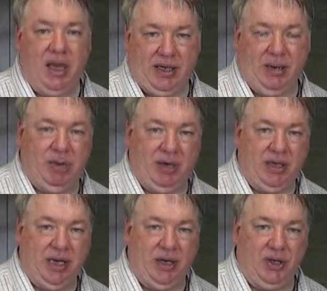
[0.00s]
temperature
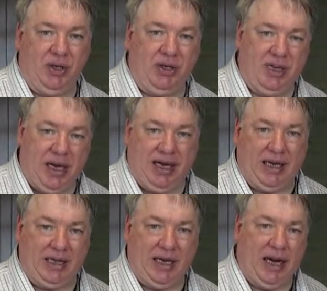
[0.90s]
sensors are
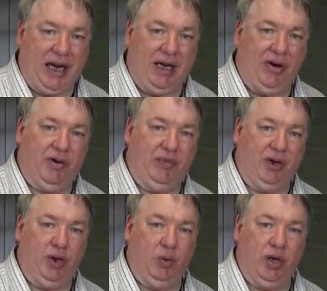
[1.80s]
getting an accurate
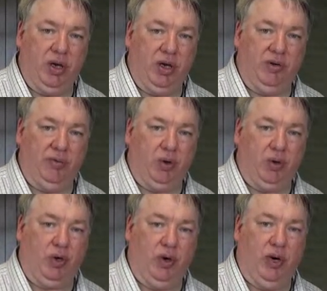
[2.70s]
view of
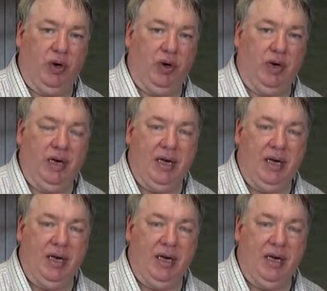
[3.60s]
what's going on